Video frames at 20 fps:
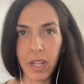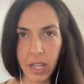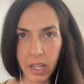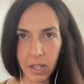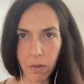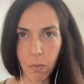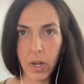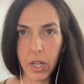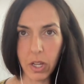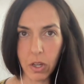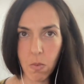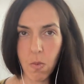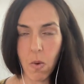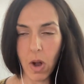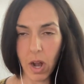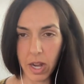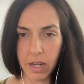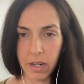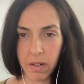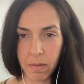like what you
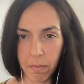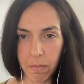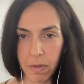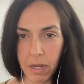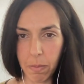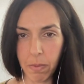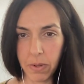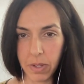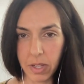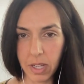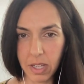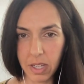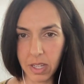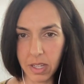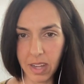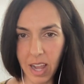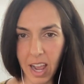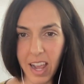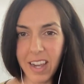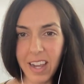want people to
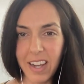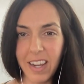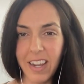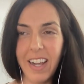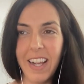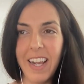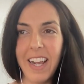say,